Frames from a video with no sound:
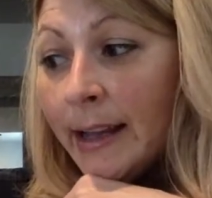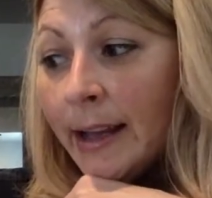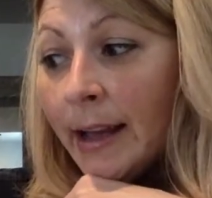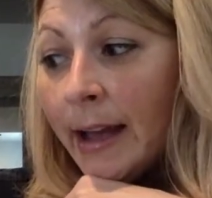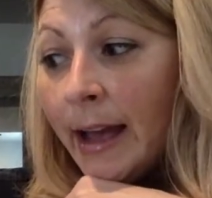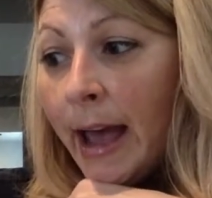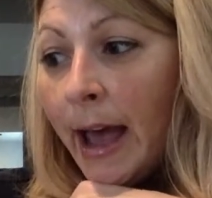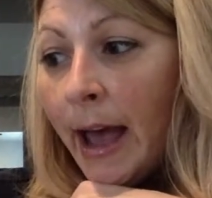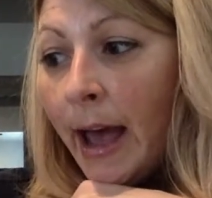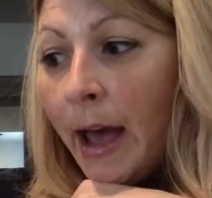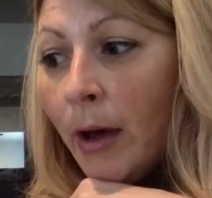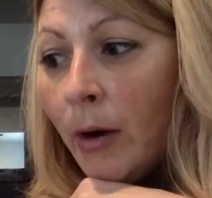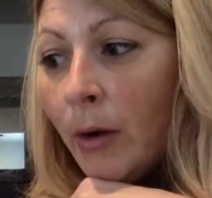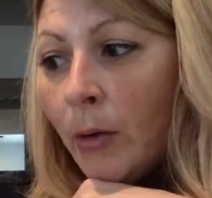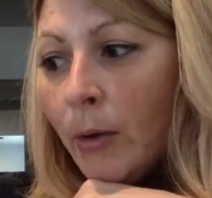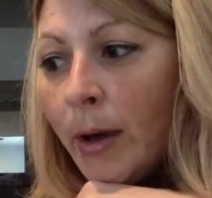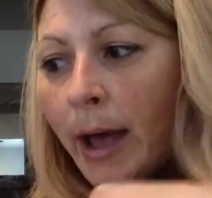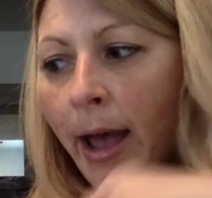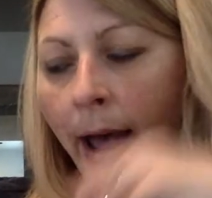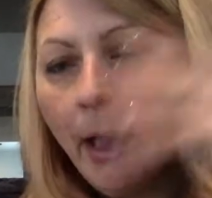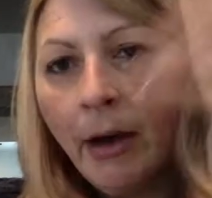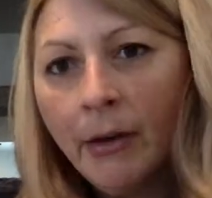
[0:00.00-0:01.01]

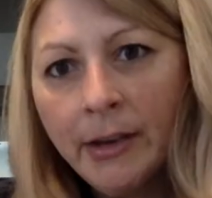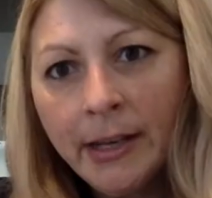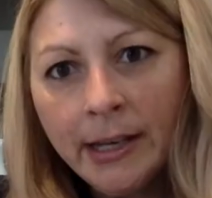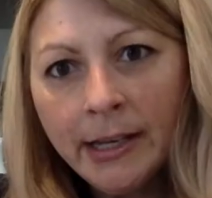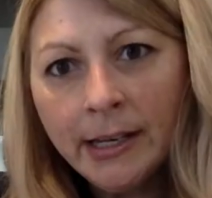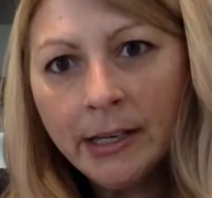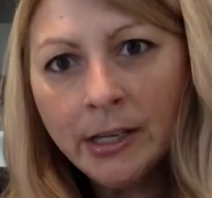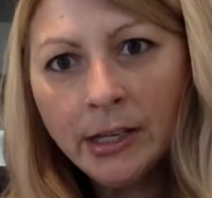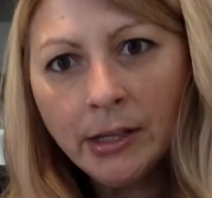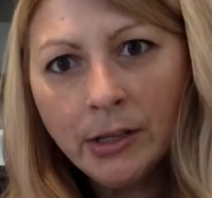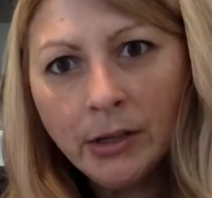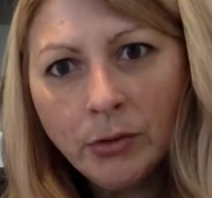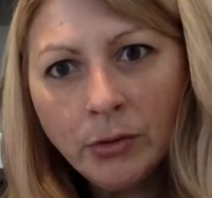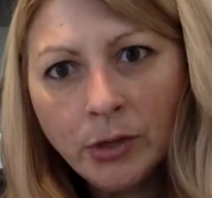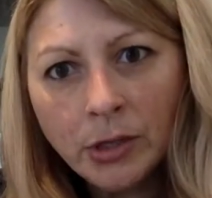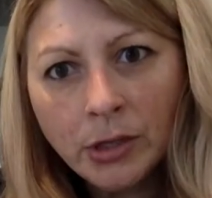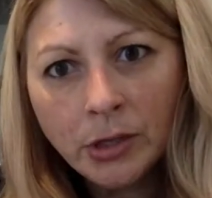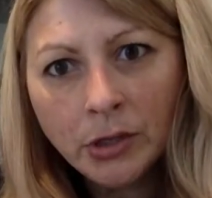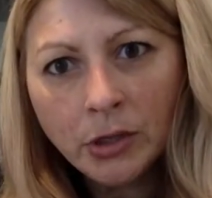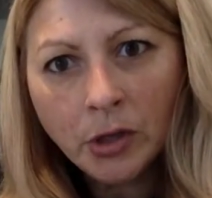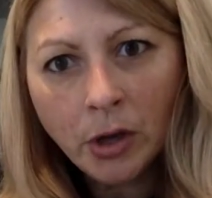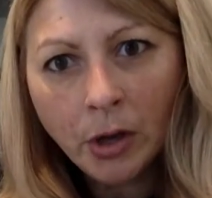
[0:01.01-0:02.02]
How did you
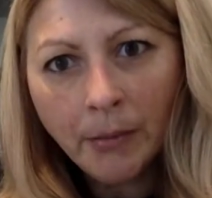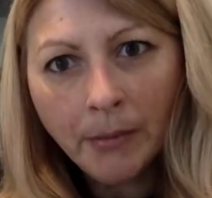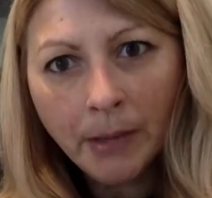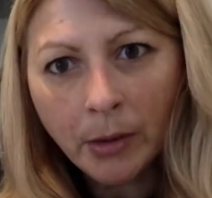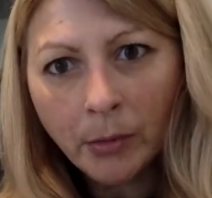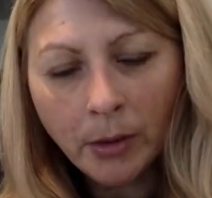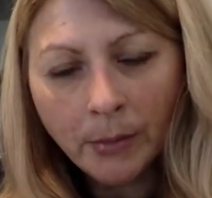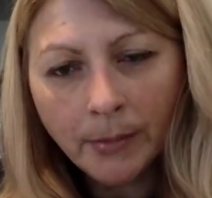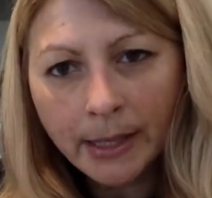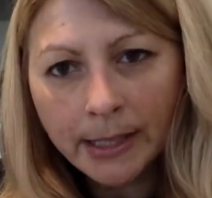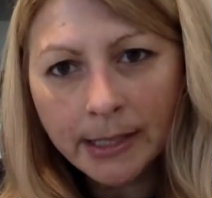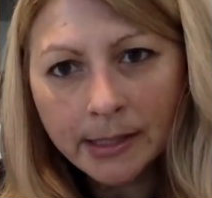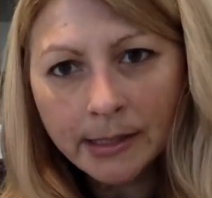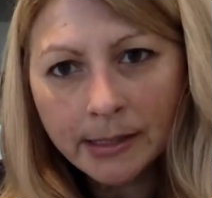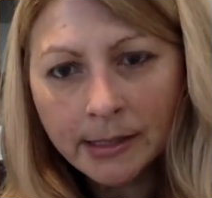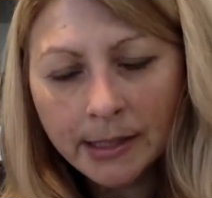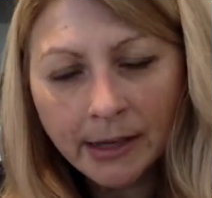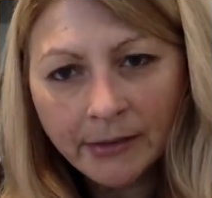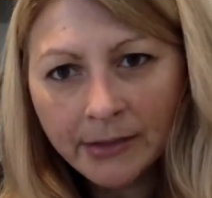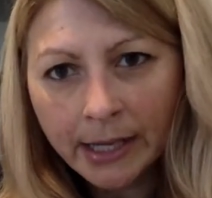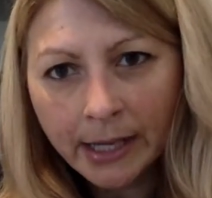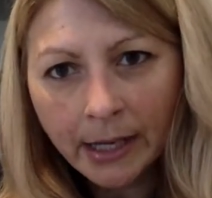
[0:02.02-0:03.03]
just show me where my
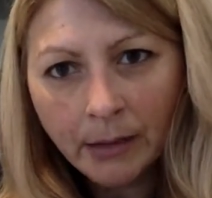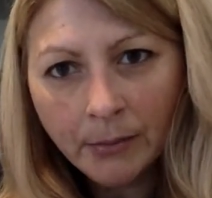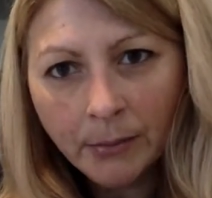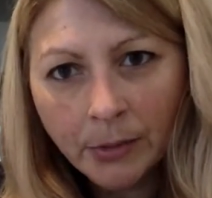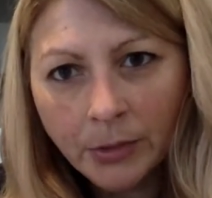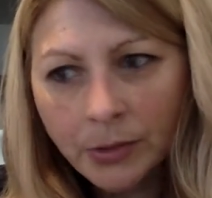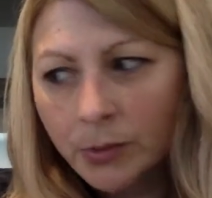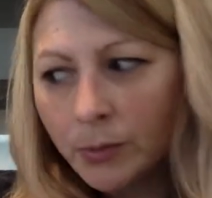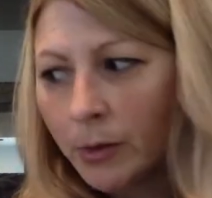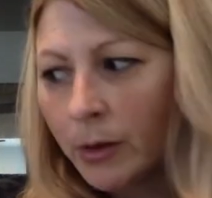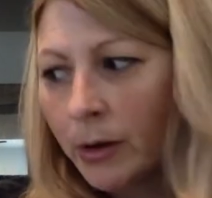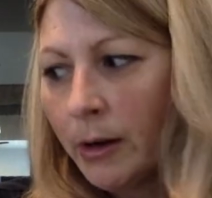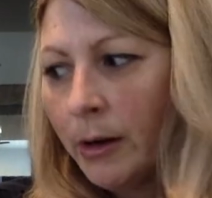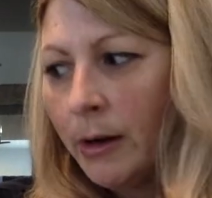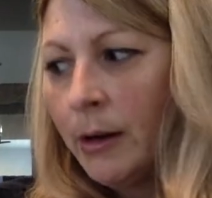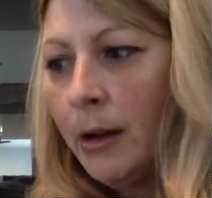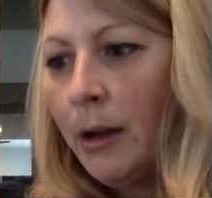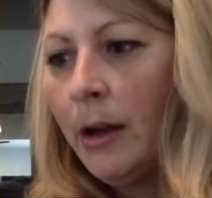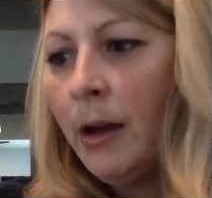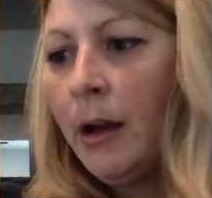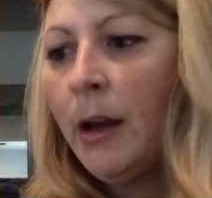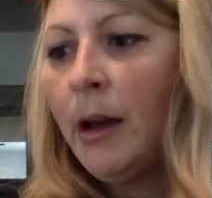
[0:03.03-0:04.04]
stuffed animals were?
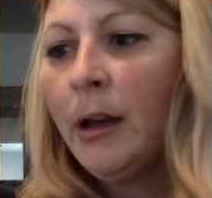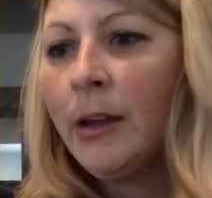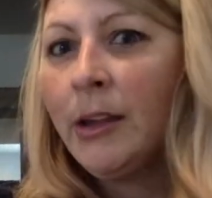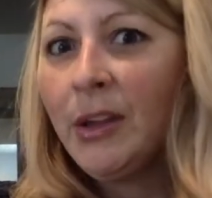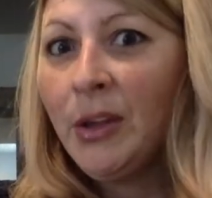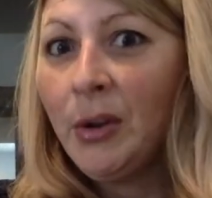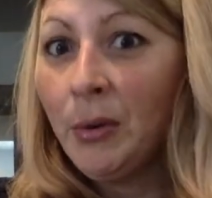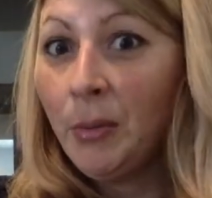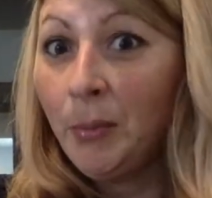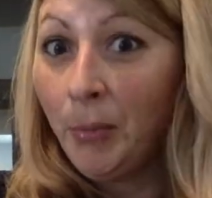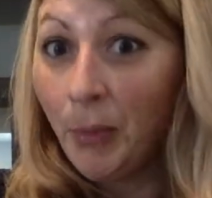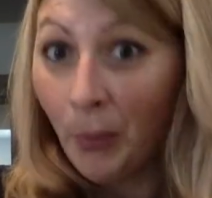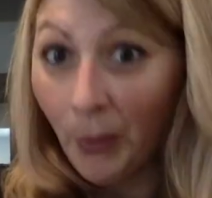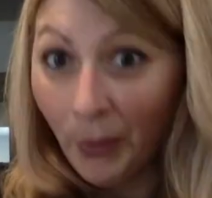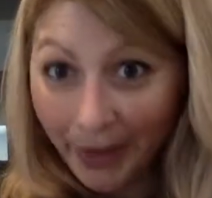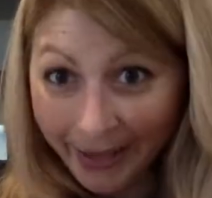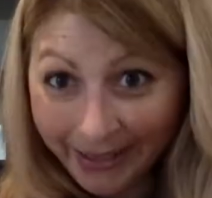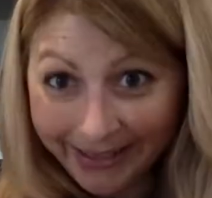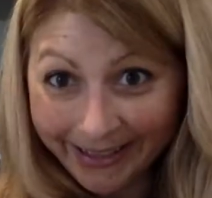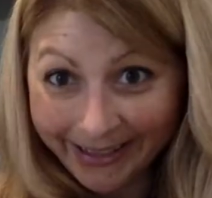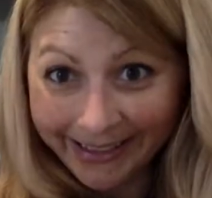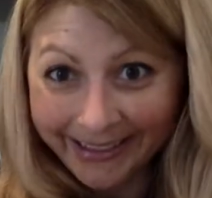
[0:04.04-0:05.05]
You
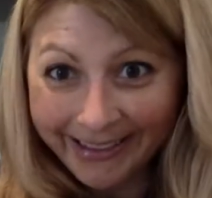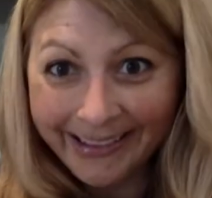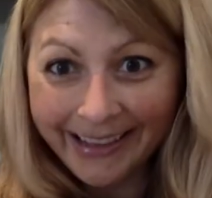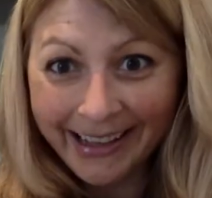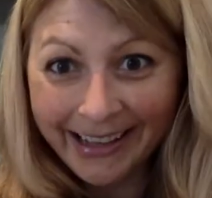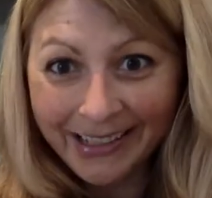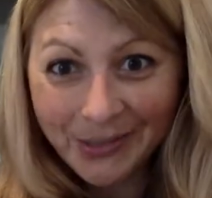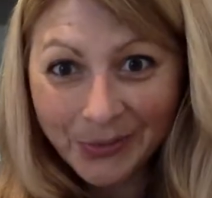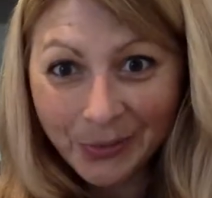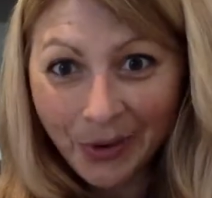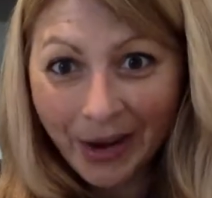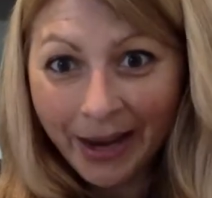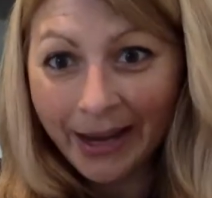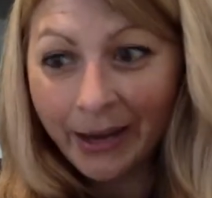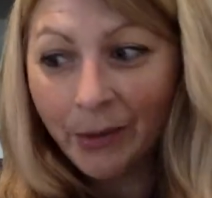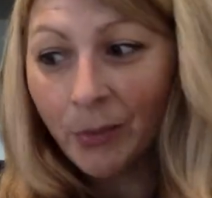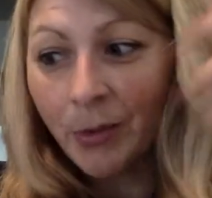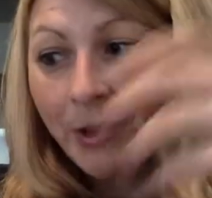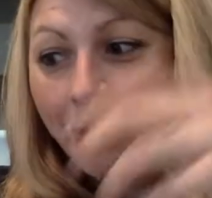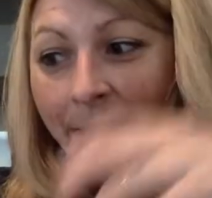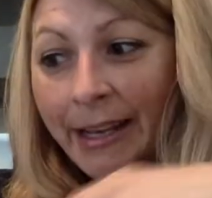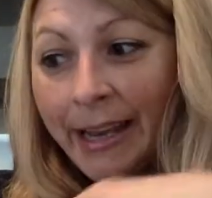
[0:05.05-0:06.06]
pointed. That's right.
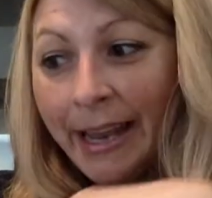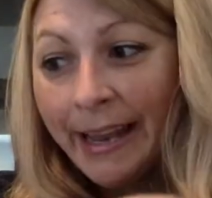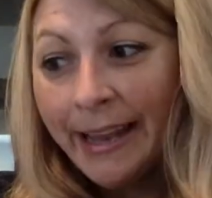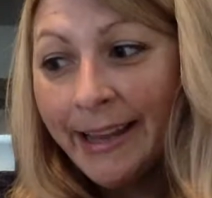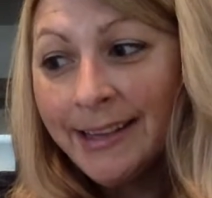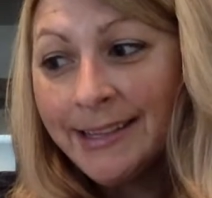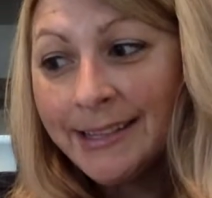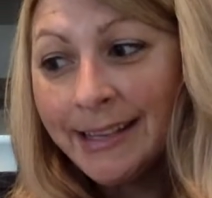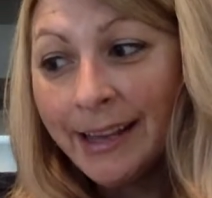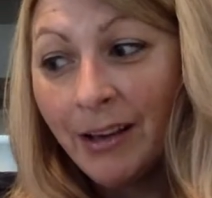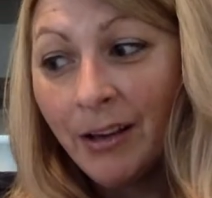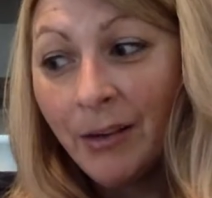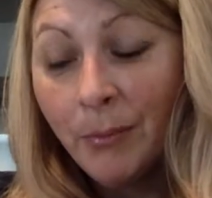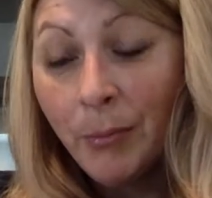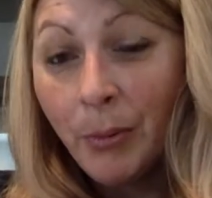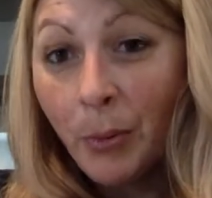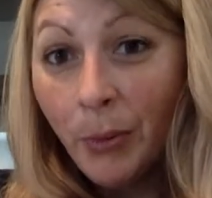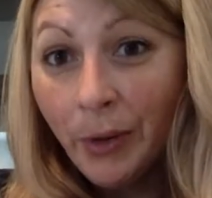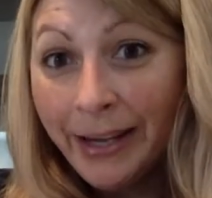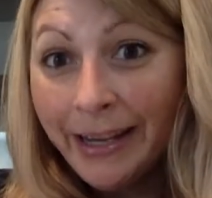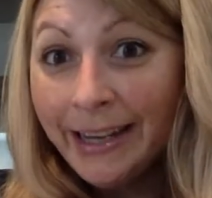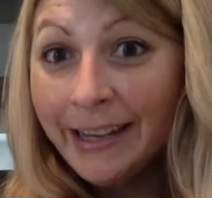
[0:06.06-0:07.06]
Well, in ASL,
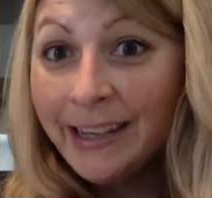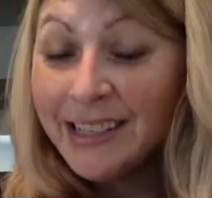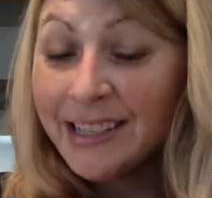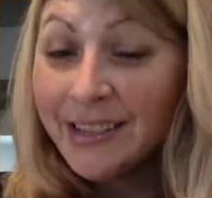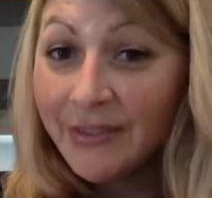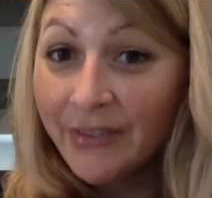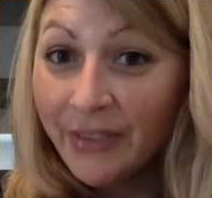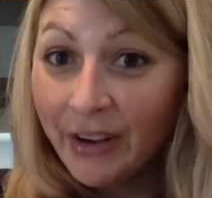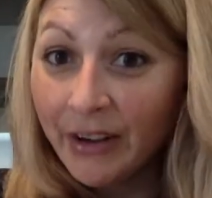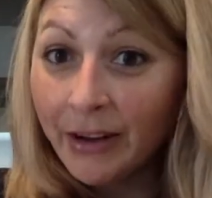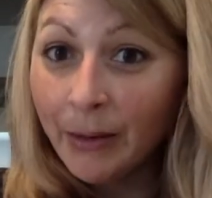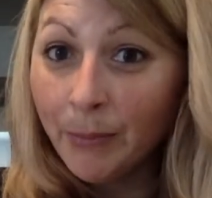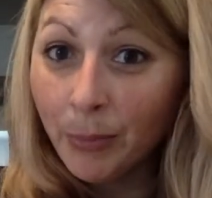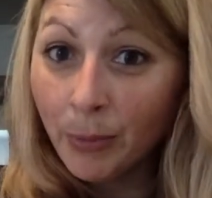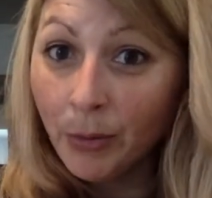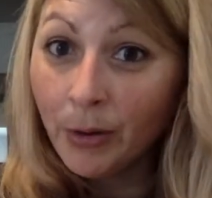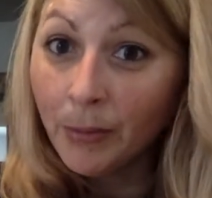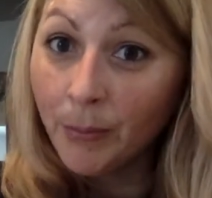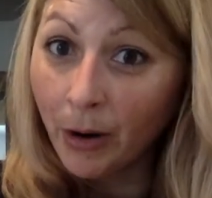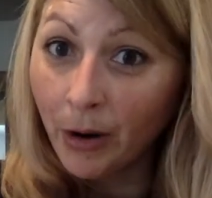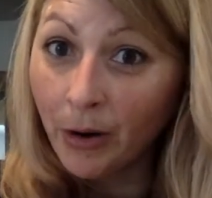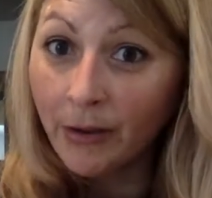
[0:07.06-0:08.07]
pointing is a very
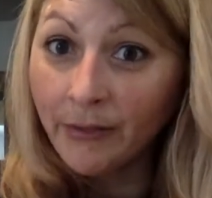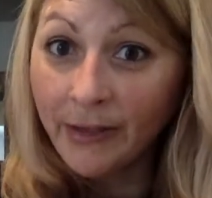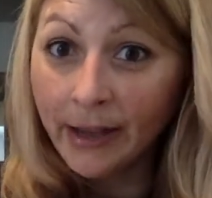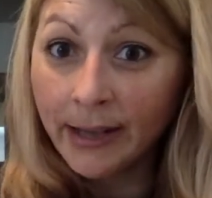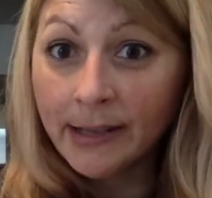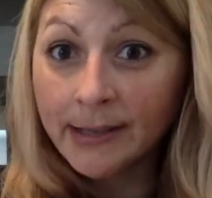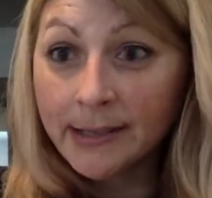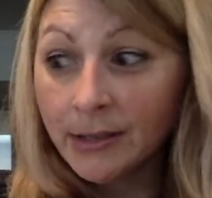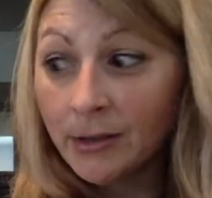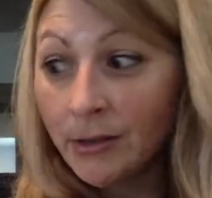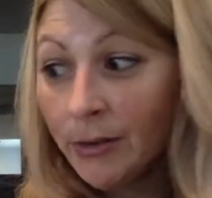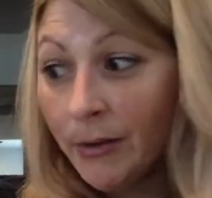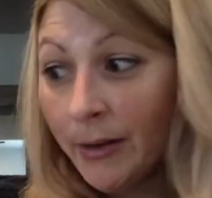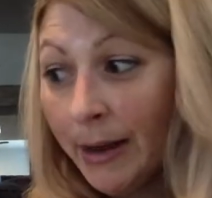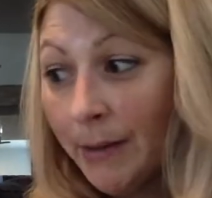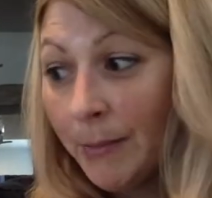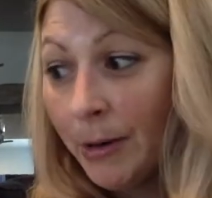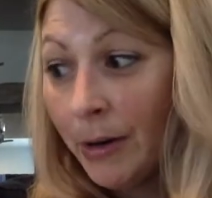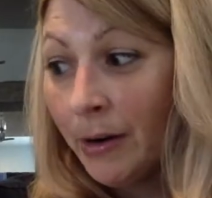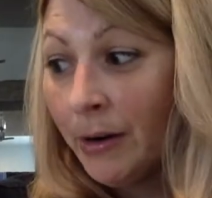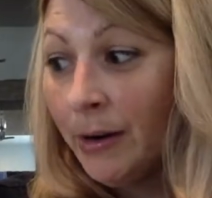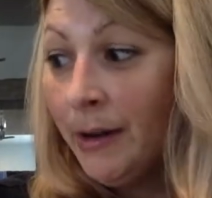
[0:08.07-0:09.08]
important part of ASL
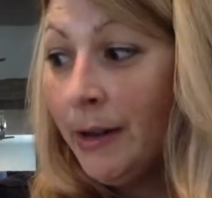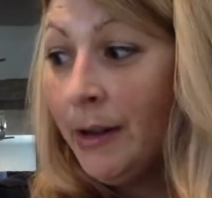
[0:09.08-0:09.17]
grammar.